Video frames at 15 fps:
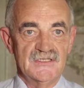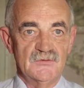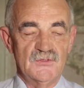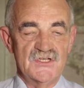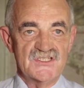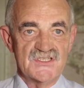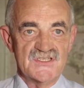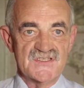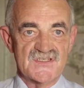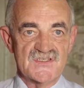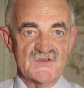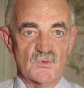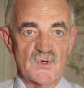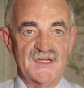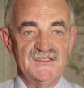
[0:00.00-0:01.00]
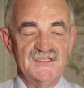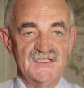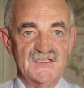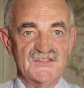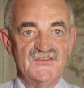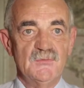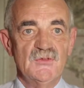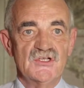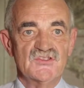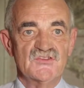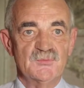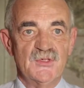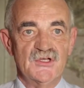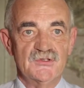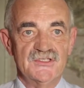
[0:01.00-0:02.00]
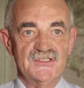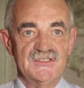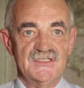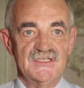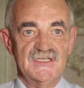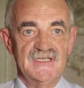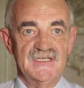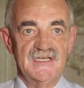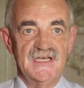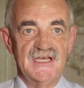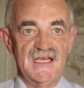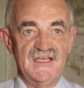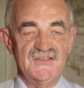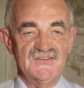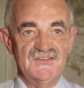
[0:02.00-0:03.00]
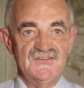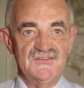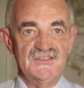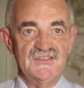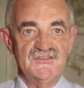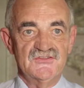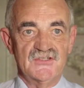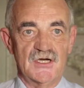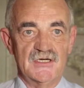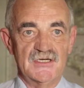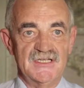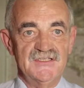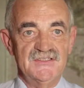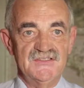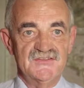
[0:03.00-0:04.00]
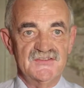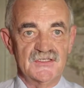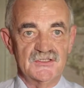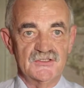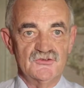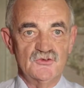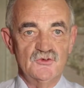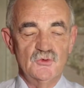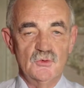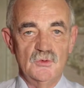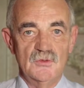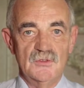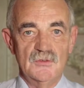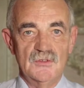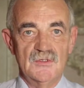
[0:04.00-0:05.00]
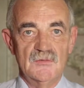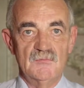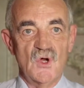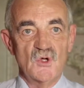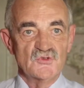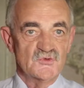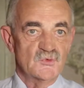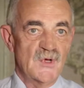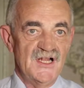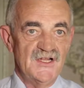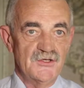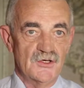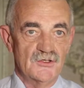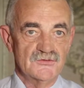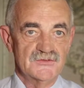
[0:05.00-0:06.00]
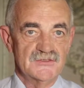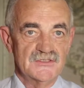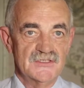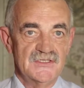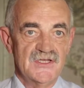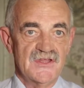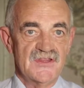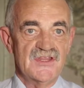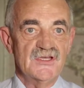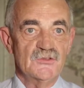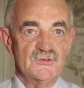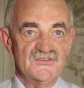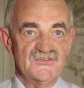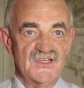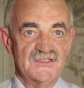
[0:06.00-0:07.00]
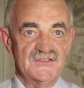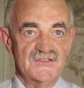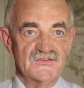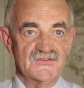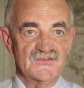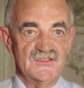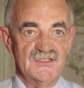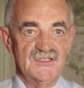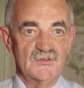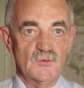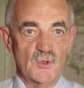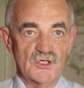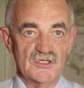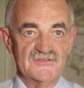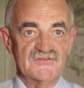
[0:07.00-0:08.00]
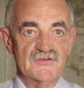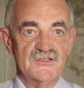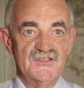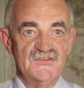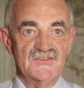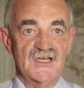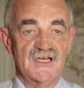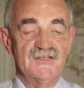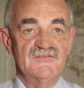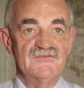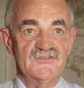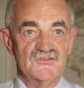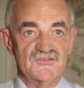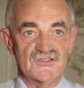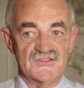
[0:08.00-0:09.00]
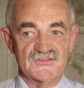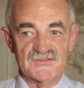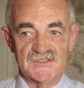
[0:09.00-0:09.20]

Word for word: which is run in a similar spirit as ECT STAR, and these are the two most well-known theory centers in the world for this kind of physics.